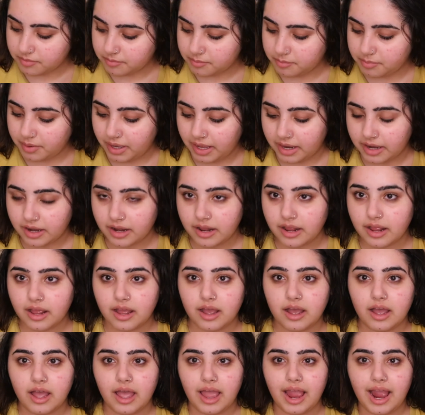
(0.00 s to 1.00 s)
But
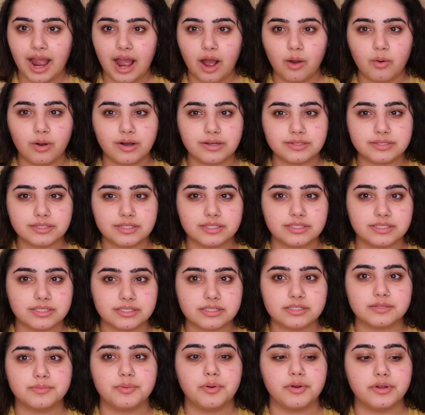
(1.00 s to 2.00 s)
how else is it
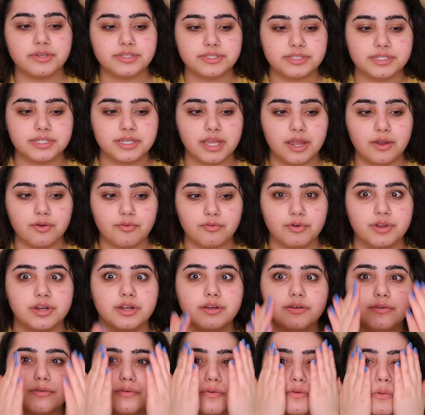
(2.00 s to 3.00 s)
supposed to get rid
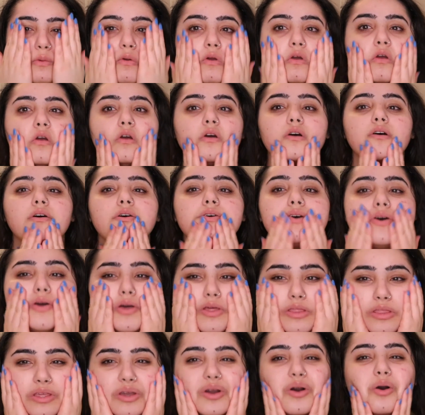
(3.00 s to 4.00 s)
of
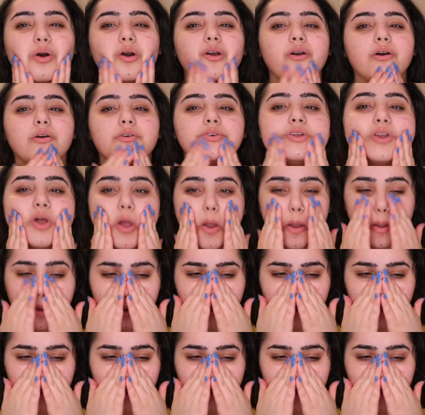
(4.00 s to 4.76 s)
the oil, you know?